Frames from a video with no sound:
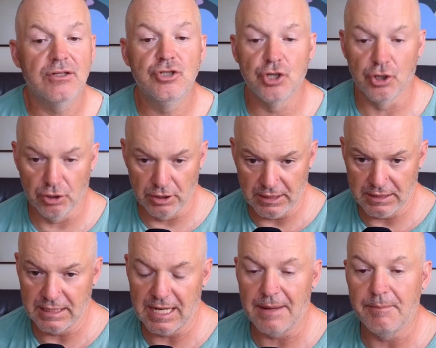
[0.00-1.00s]
journey
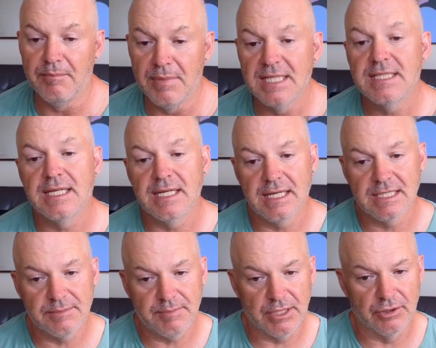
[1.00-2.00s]
to that missing
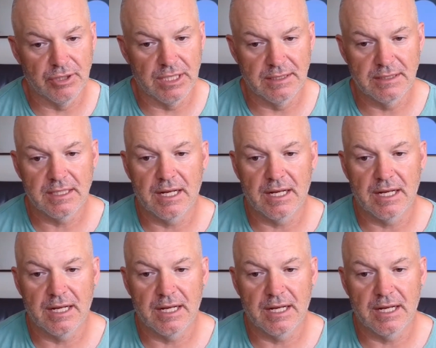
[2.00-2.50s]
experience,